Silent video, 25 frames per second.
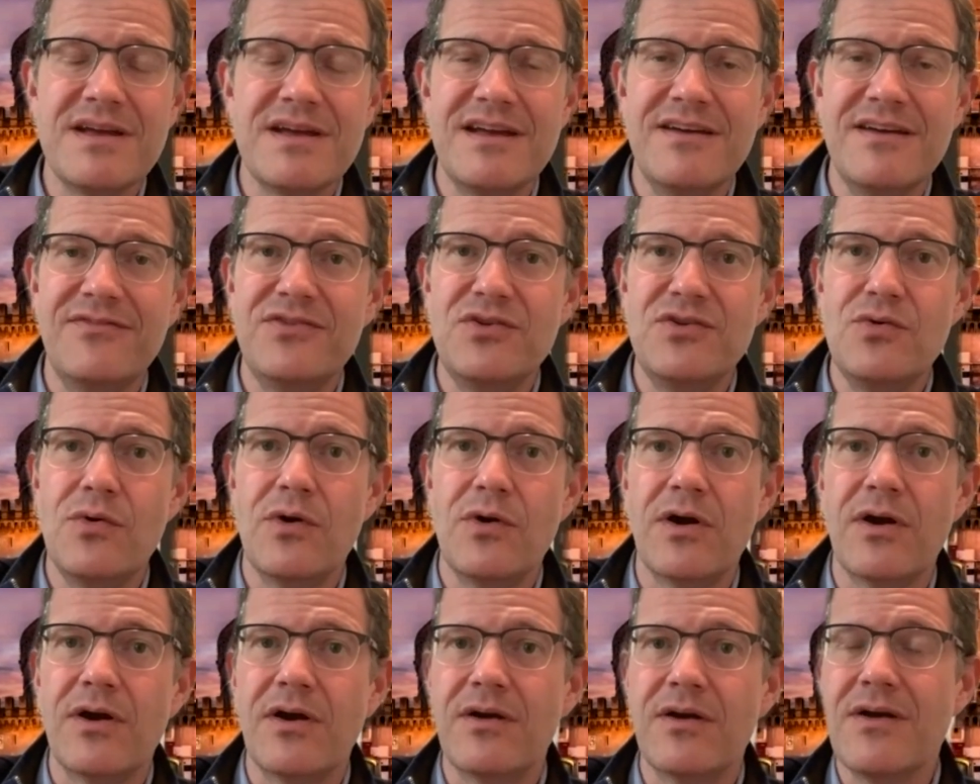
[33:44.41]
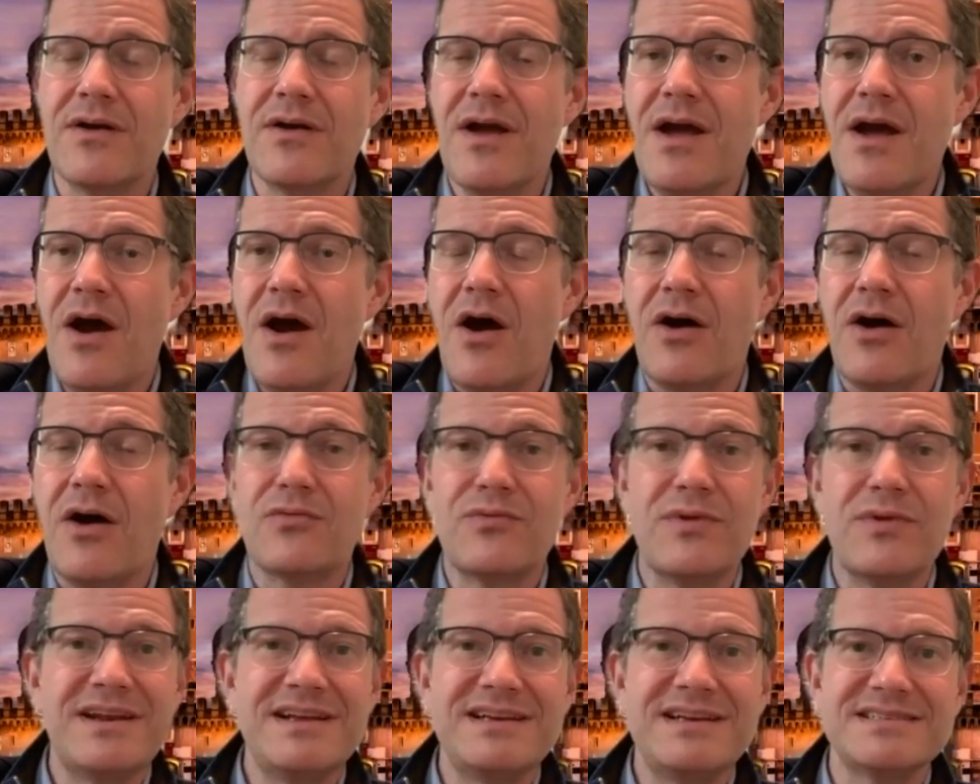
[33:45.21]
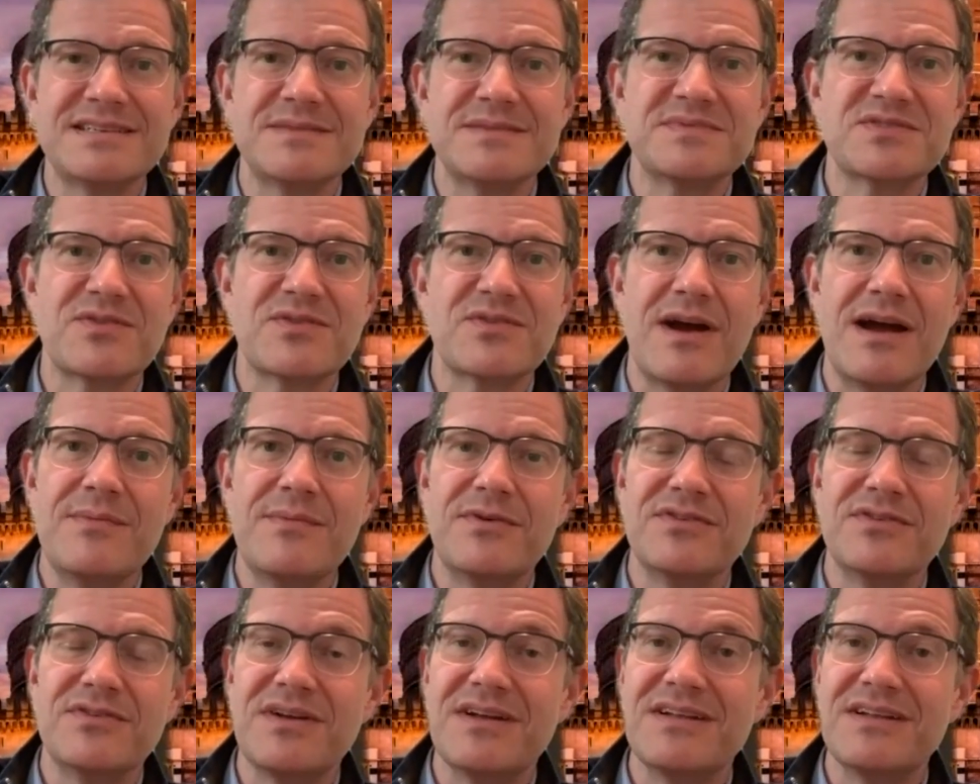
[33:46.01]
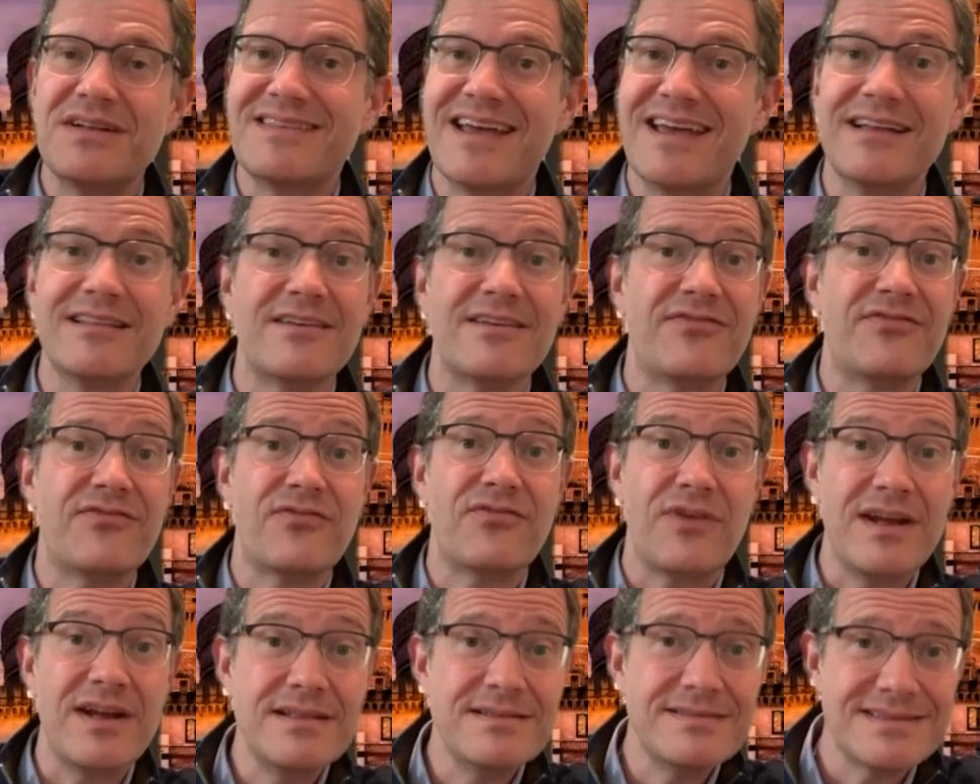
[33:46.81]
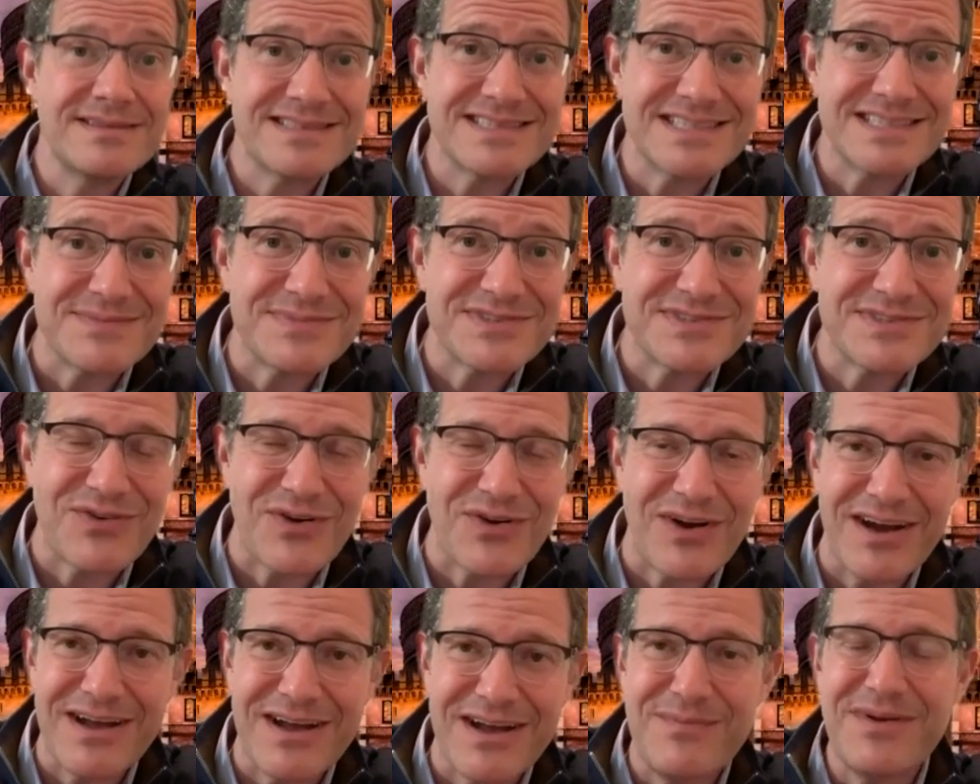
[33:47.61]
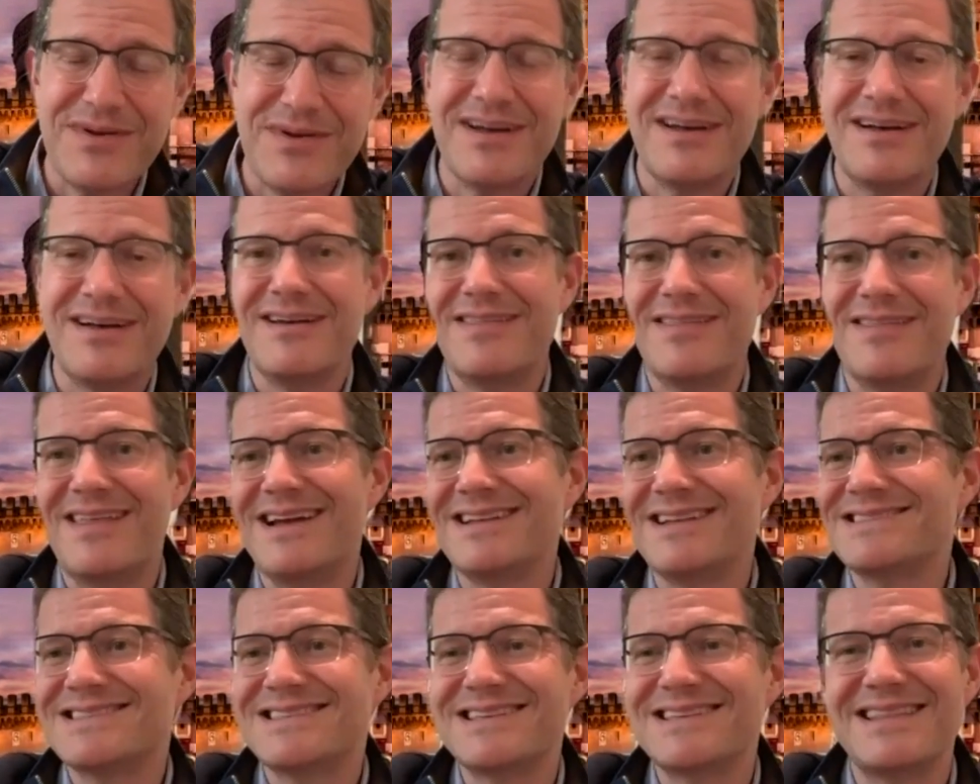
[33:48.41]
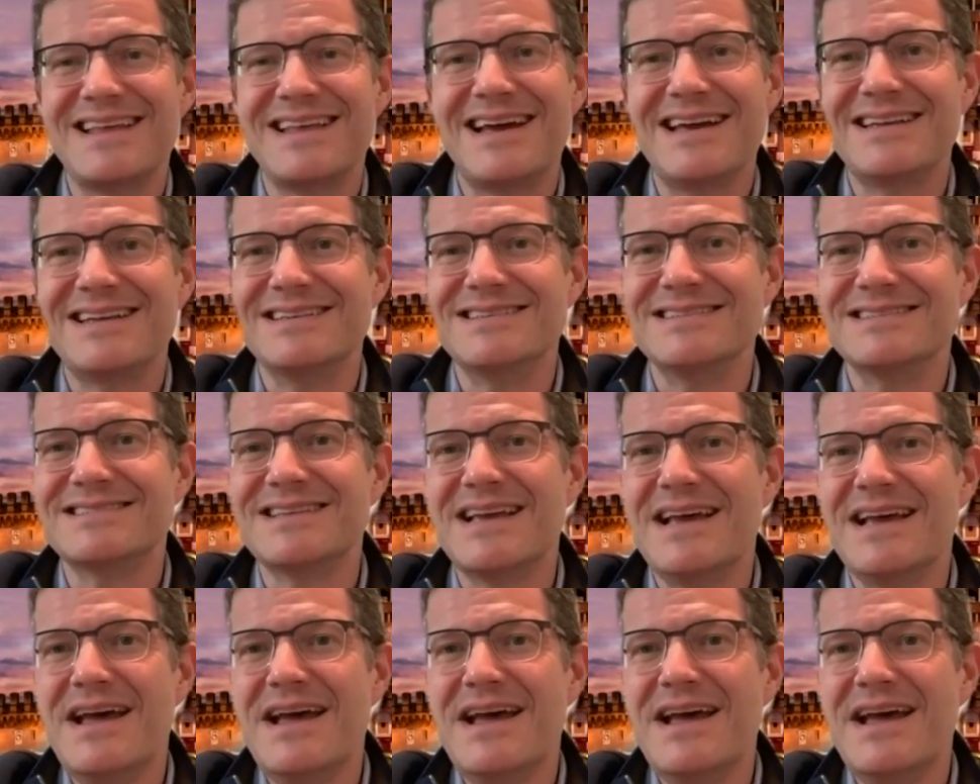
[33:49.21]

If you are already a subscriber, tell a friend to subscribe. That is